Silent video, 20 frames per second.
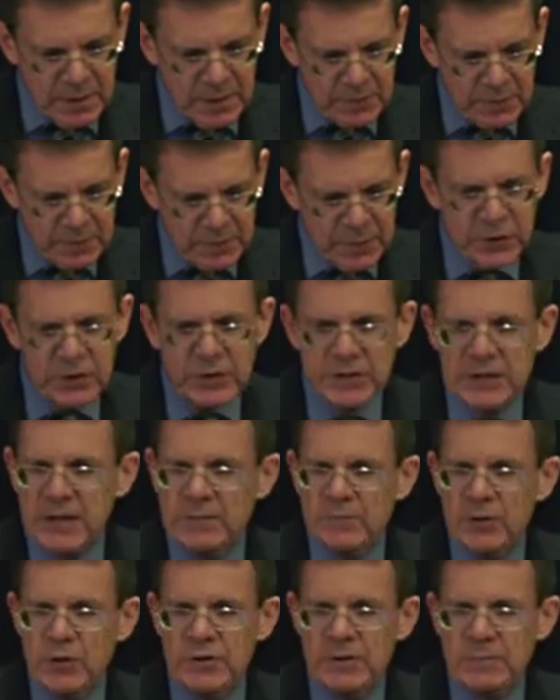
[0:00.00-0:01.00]
First
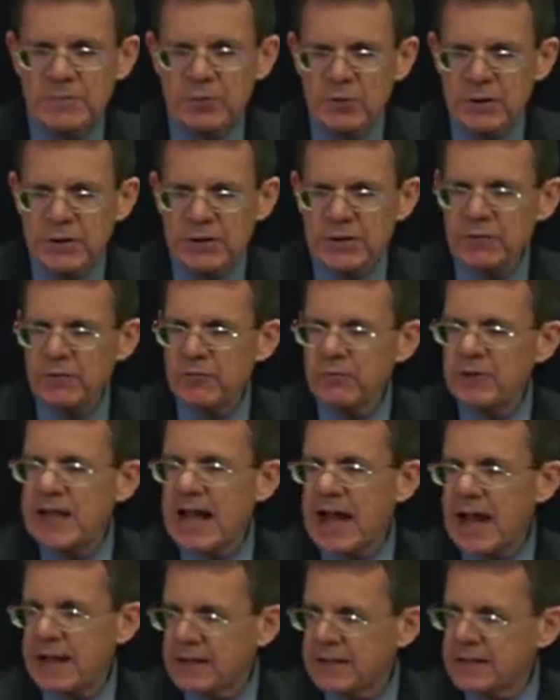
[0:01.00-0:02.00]
and most important,
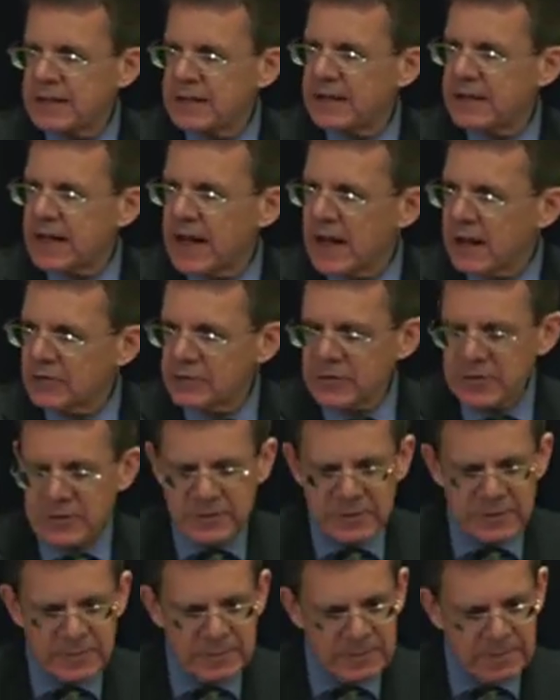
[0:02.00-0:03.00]
reality
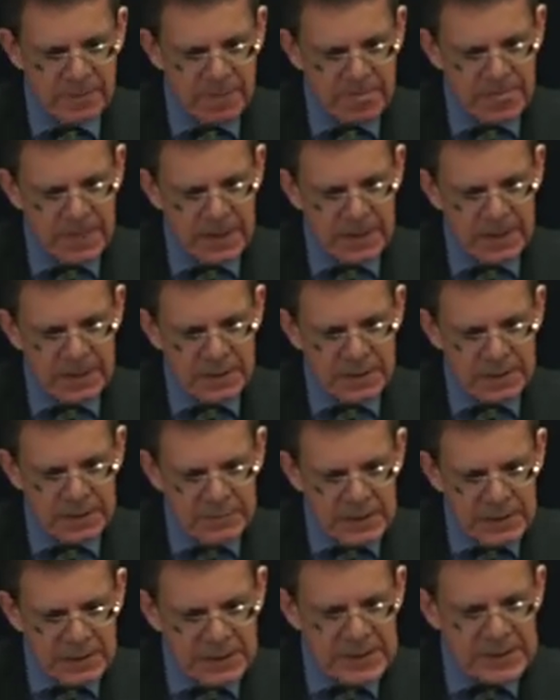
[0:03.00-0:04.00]
counts. The
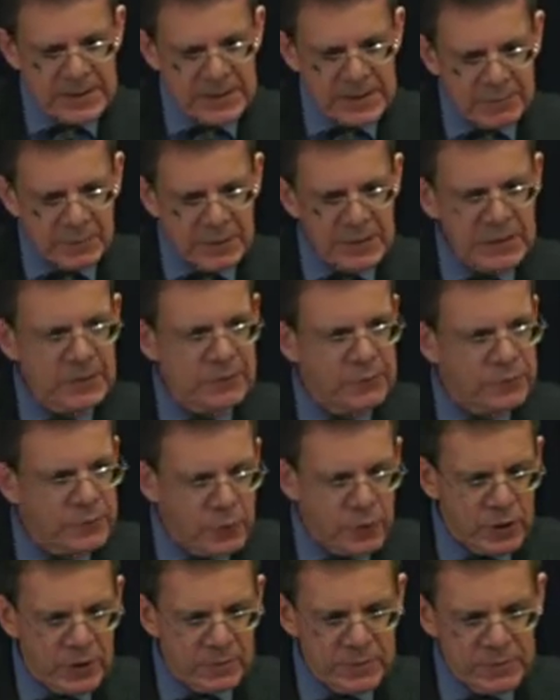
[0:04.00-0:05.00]
Middle East simply
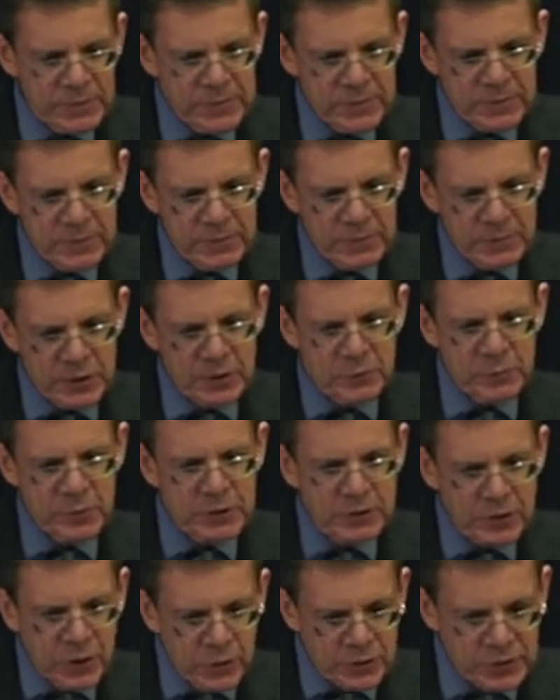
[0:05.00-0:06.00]
conforms much more
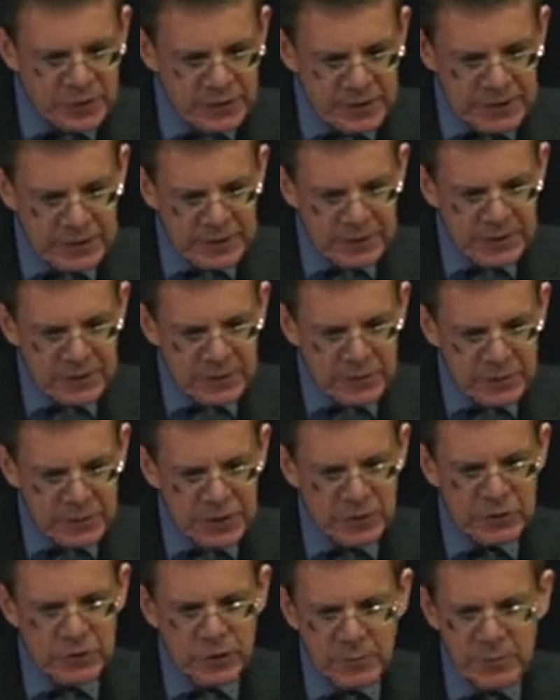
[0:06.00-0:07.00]
closely to
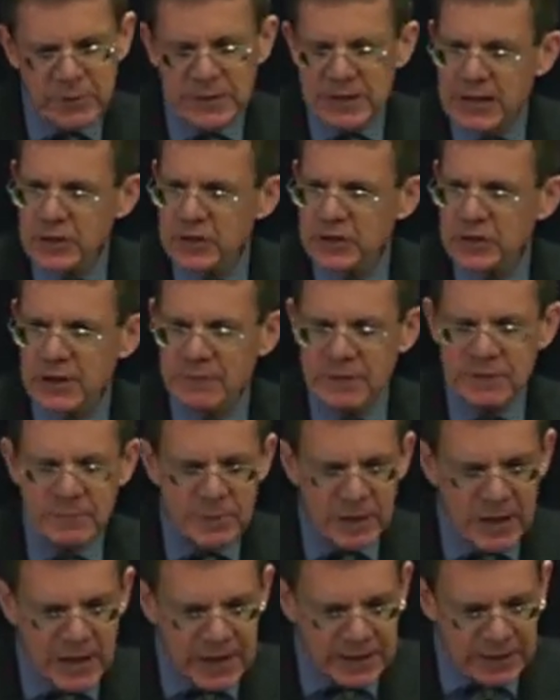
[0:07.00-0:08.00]
the interpretation of it
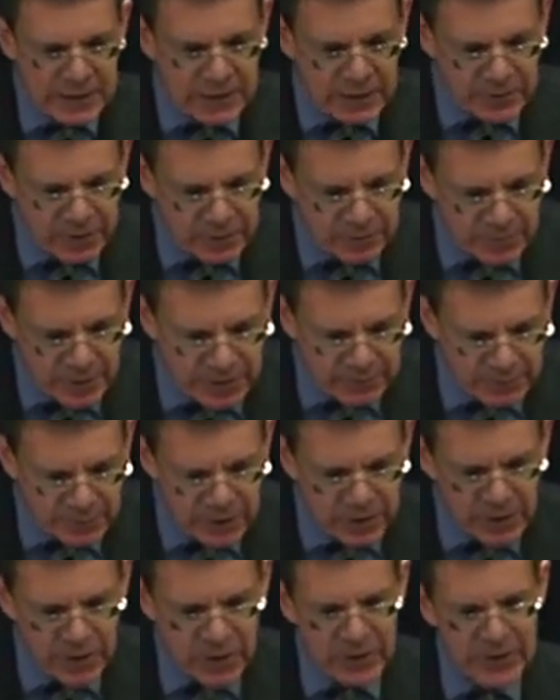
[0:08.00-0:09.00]
pioneered by
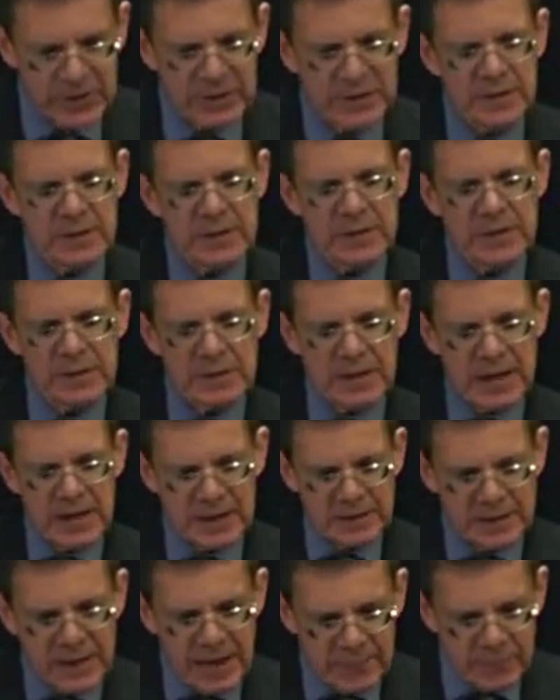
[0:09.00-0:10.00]
Bernard
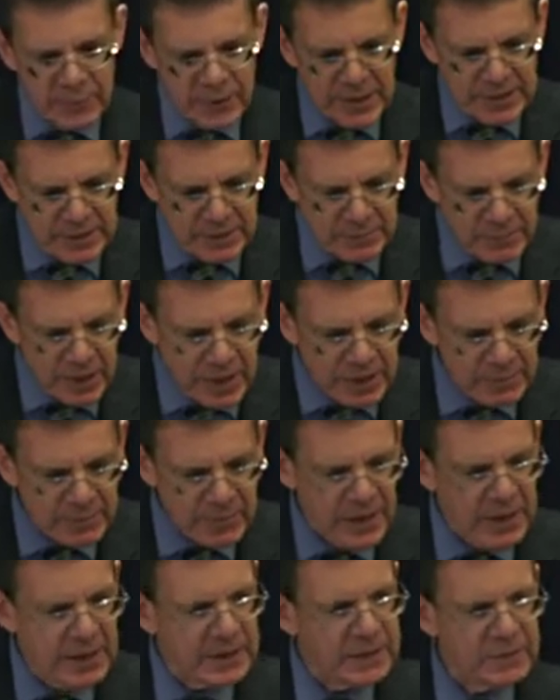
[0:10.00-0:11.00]
and elaborated upon
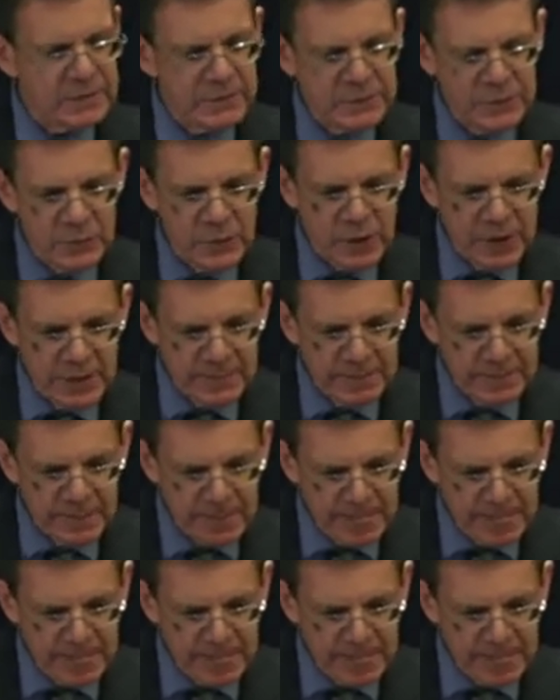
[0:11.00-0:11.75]
by Fuad.